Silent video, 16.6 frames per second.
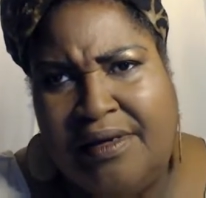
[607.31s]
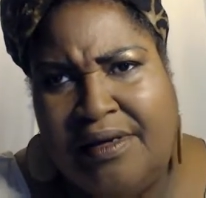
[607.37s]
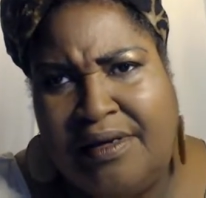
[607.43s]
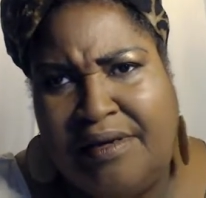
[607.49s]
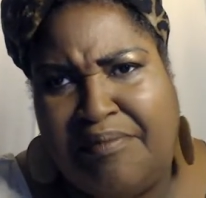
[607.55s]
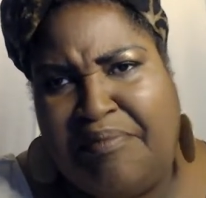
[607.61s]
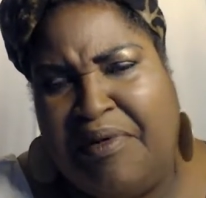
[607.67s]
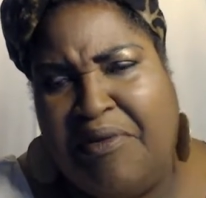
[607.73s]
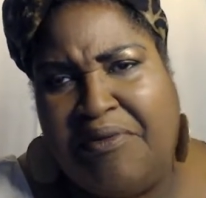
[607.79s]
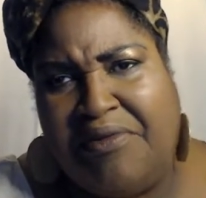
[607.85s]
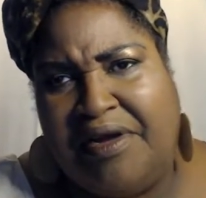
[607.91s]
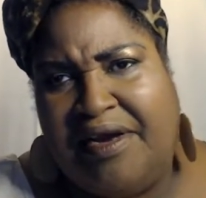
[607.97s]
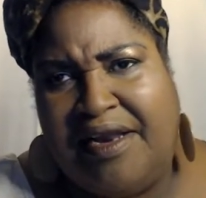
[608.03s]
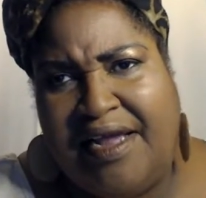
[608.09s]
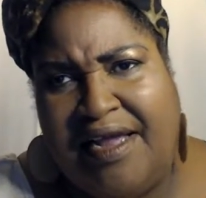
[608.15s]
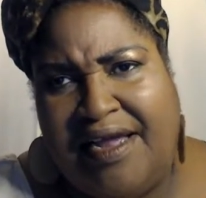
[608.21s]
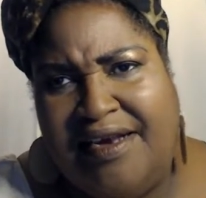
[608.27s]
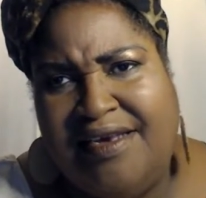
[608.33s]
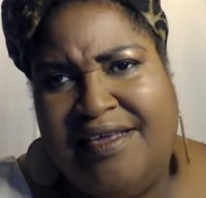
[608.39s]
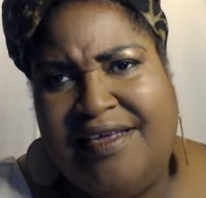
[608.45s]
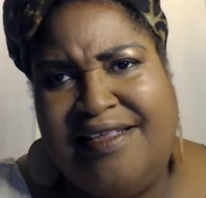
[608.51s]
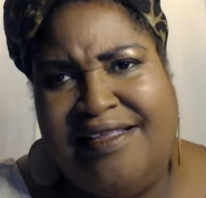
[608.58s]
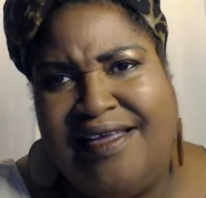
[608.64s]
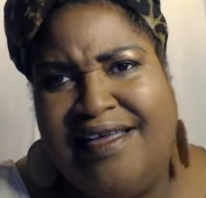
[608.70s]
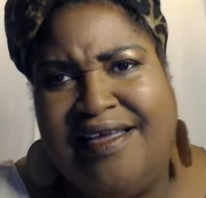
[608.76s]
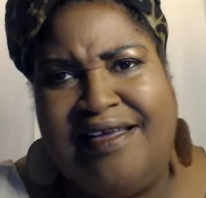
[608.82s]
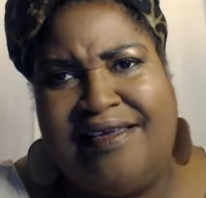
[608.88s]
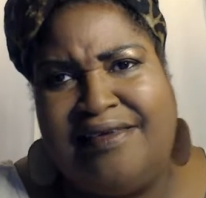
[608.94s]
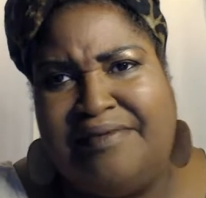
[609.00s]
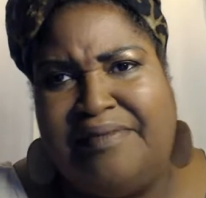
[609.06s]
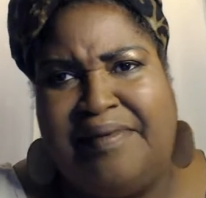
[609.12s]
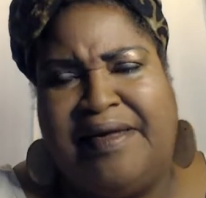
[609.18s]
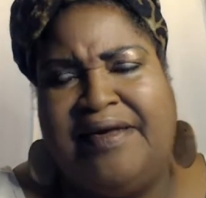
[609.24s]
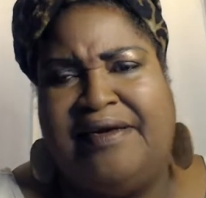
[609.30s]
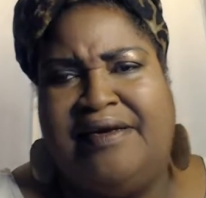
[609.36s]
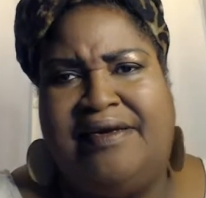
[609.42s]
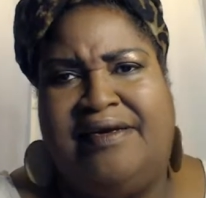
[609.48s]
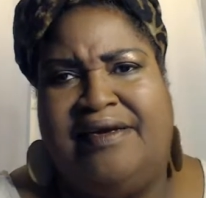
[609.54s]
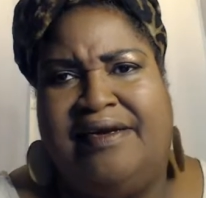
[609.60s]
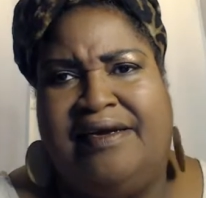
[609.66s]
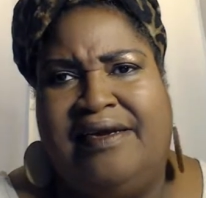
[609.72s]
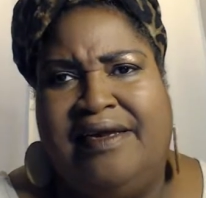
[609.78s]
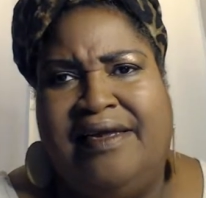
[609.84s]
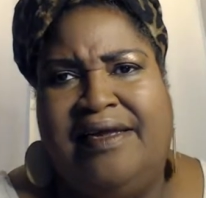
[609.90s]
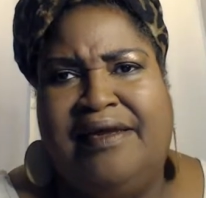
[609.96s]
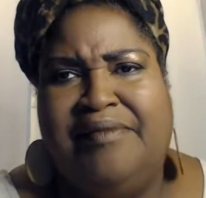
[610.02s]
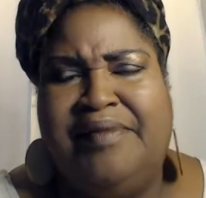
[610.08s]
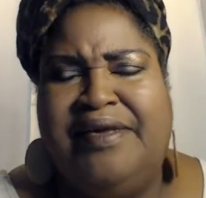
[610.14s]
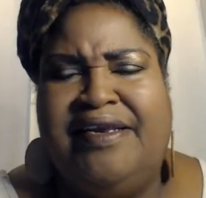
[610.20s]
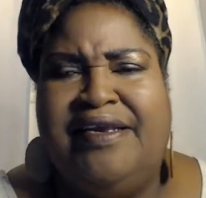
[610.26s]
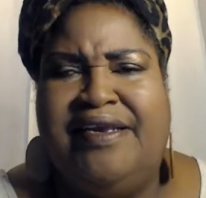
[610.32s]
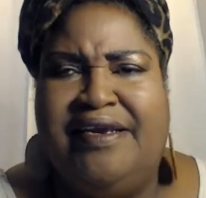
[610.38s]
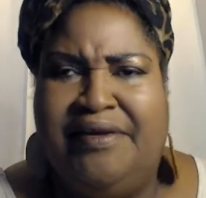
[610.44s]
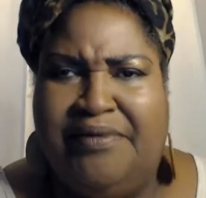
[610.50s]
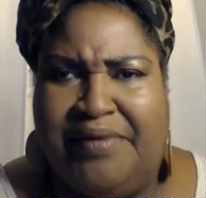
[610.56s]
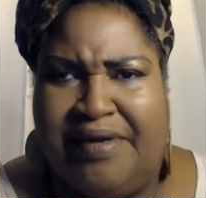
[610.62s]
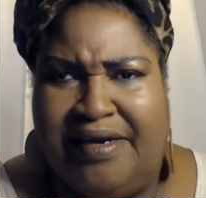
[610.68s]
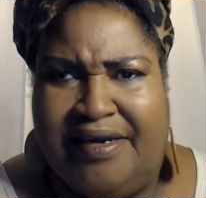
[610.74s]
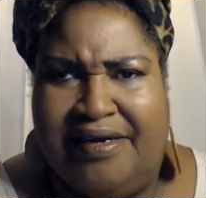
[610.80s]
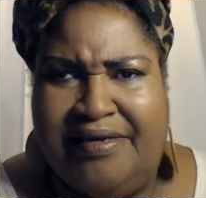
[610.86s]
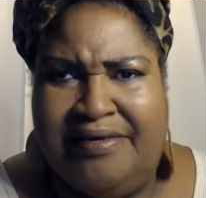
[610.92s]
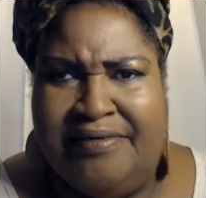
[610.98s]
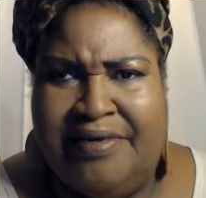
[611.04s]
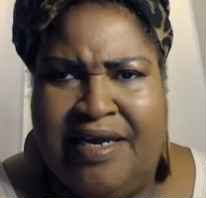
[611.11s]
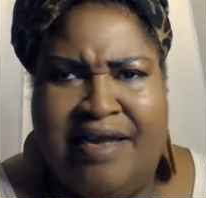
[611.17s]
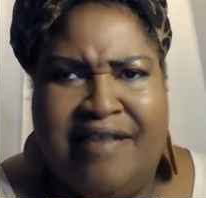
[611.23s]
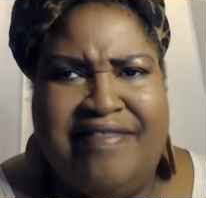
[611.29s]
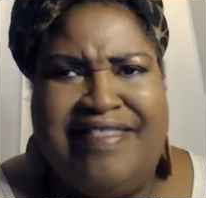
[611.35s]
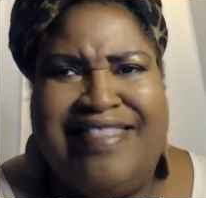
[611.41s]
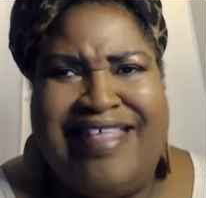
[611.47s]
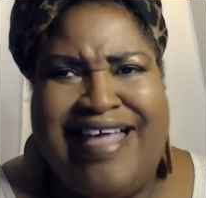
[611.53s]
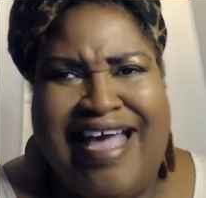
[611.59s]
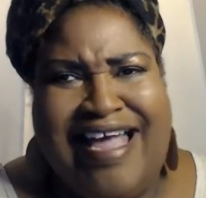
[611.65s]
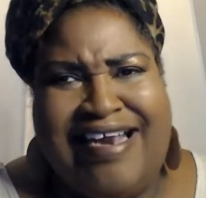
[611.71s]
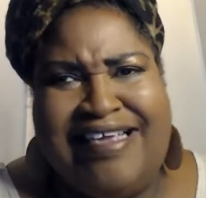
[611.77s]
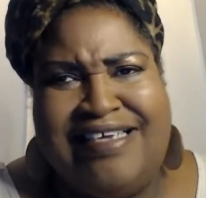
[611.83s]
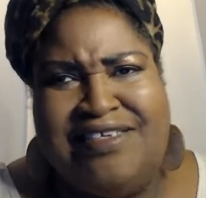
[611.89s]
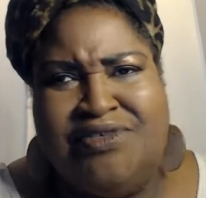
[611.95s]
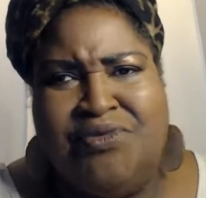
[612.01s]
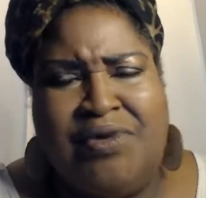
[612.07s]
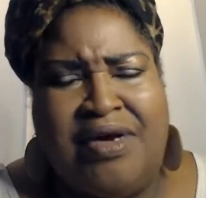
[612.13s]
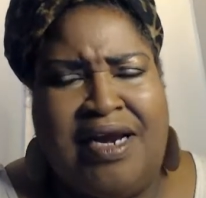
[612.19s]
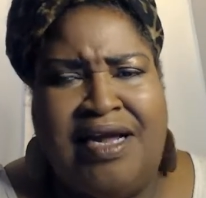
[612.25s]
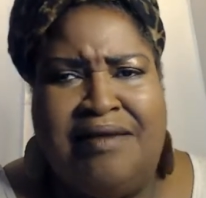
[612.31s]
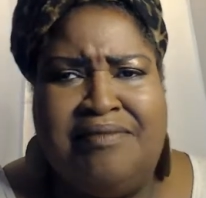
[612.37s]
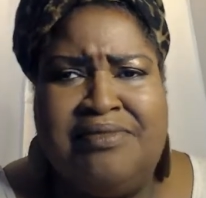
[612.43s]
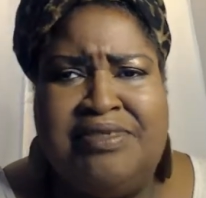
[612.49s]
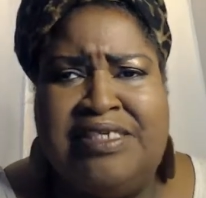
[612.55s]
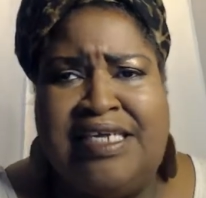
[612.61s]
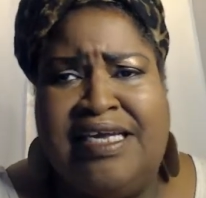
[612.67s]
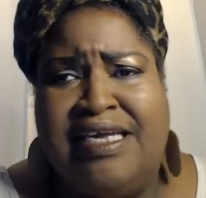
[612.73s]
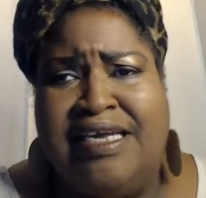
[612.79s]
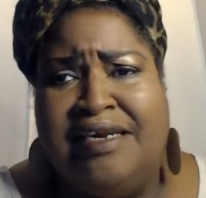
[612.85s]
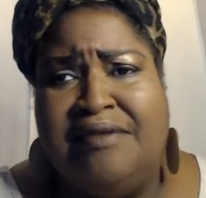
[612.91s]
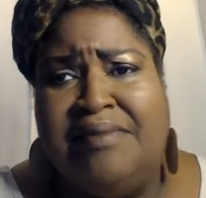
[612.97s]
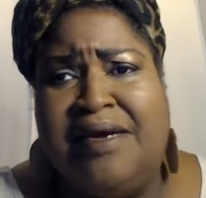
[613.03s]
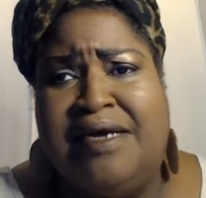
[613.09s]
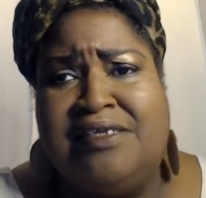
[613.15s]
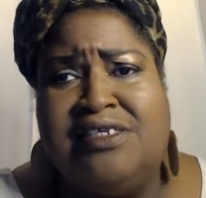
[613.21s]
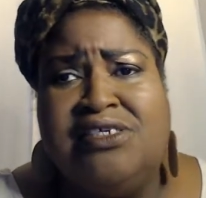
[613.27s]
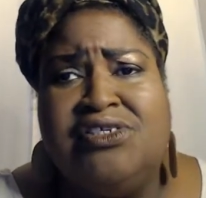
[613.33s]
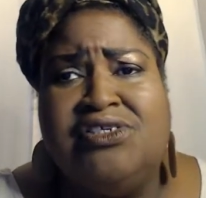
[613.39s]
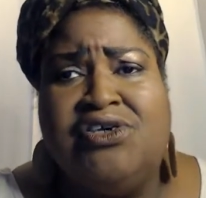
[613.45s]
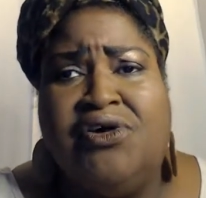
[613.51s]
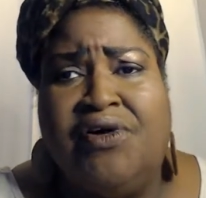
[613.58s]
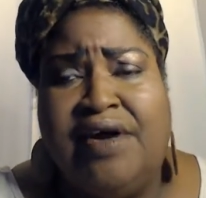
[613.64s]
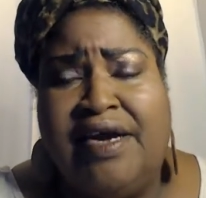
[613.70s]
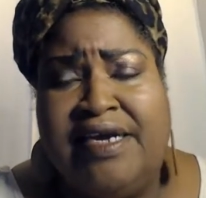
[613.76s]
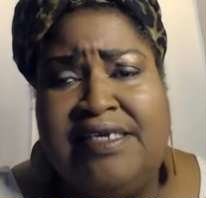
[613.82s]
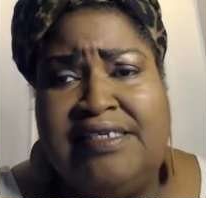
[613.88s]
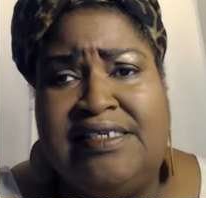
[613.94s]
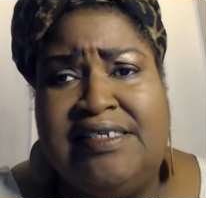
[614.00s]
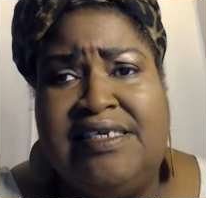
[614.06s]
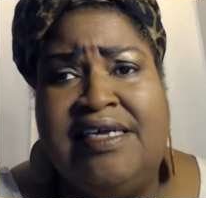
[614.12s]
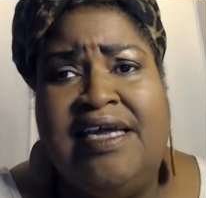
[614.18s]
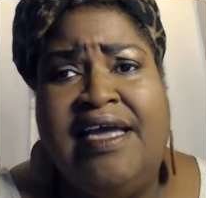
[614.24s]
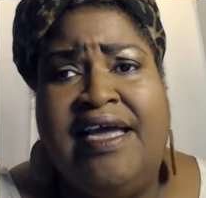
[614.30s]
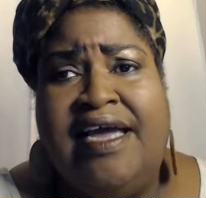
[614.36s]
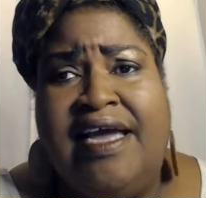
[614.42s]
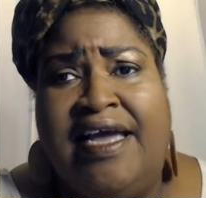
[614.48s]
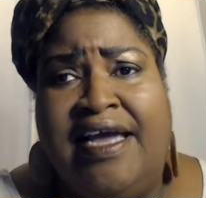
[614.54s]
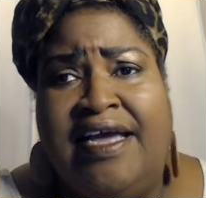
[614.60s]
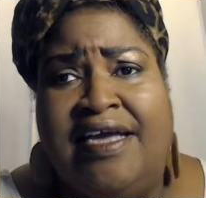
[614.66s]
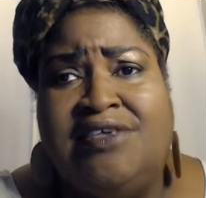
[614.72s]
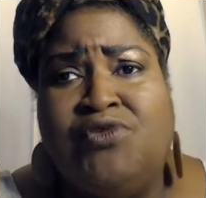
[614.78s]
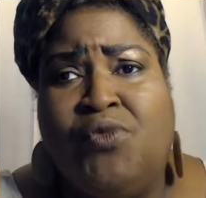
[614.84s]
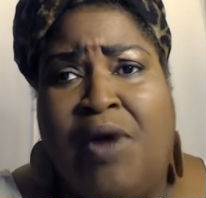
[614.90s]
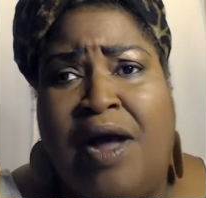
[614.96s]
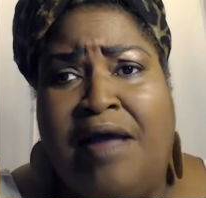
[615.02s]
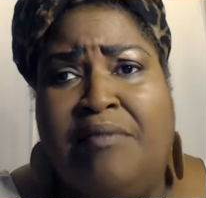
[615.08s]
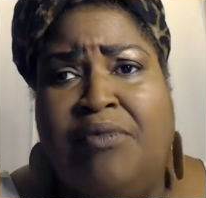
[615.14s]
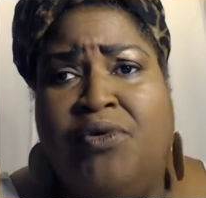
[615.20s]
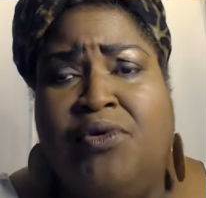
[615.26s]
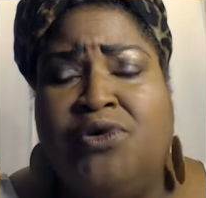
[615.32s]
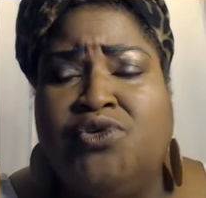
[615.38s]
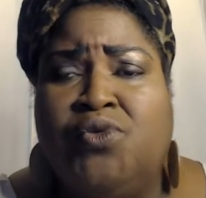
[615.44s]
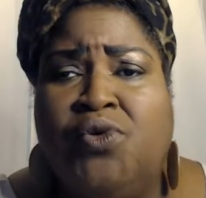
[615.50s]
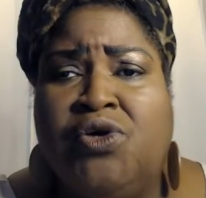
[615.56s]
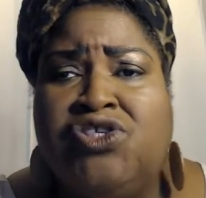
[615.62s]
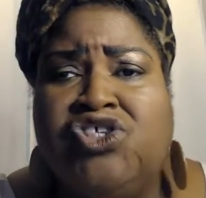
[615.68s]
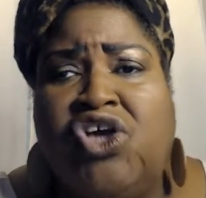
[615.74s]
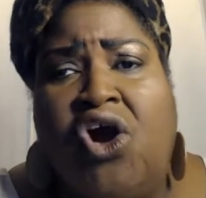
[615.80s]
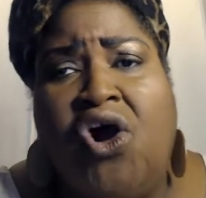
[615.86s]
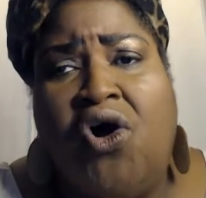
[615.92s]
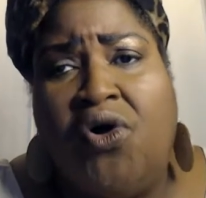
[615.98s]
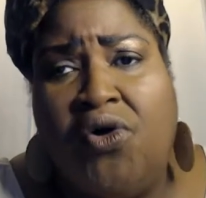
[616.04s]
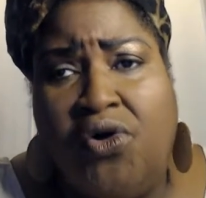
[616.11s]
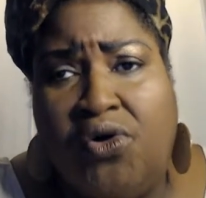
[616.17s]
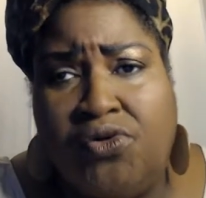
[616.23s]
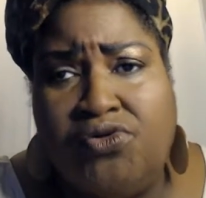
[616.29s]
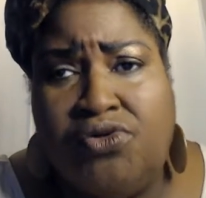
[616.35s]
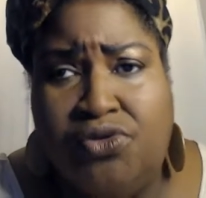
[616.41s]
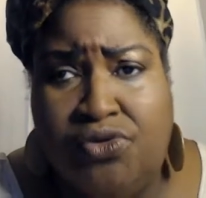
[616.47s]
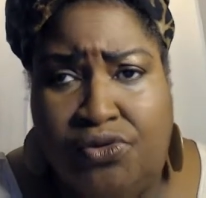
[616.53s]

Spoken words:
Polka dot. Get the hell up out of here. But anyway, that is what I'm saying about these crazy ass white boys. What y'all gonna do?